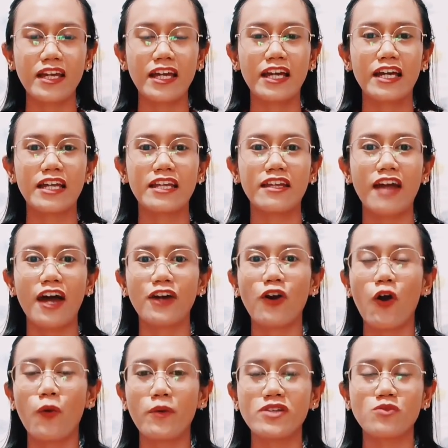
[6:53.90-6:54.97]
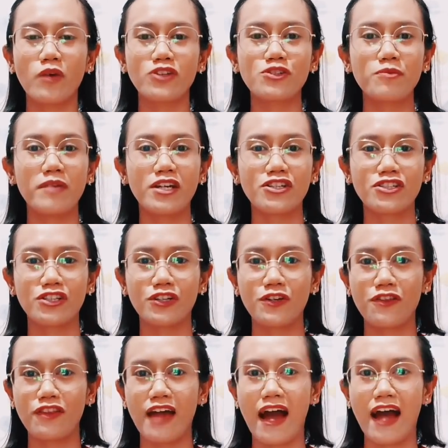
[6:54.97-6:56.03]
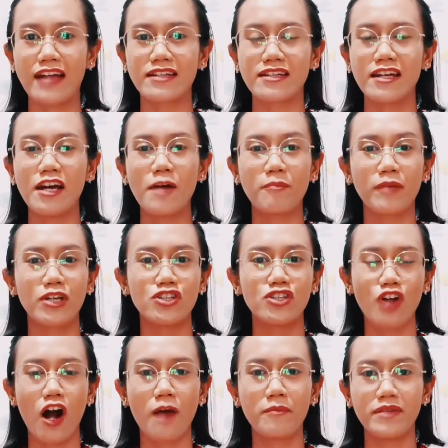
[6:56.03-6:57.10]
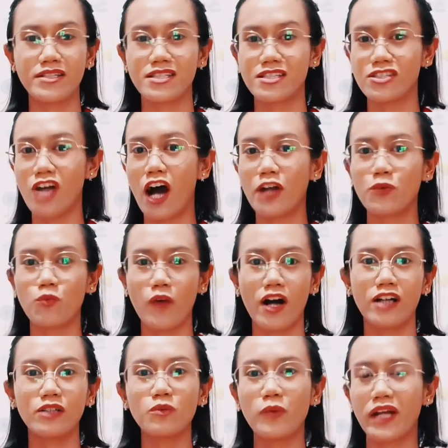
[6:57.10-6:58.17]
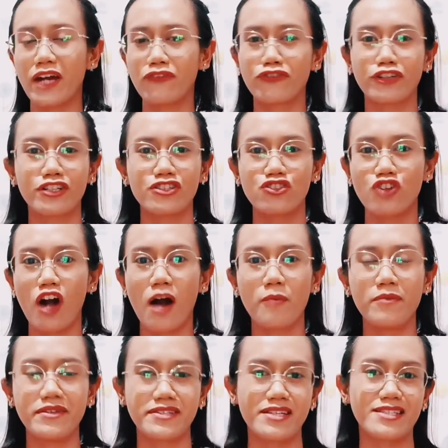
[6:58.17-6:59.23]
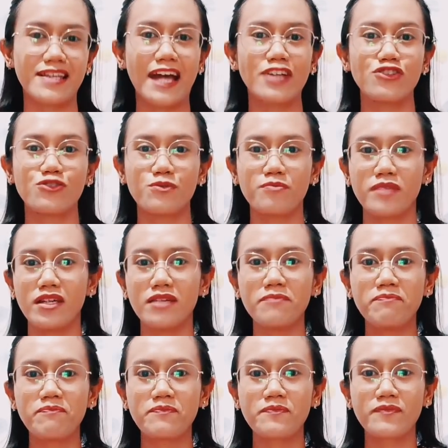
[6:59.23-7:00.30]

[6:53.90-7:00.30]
and I always want to make sure that my job is done well, whatever job is assigned to me.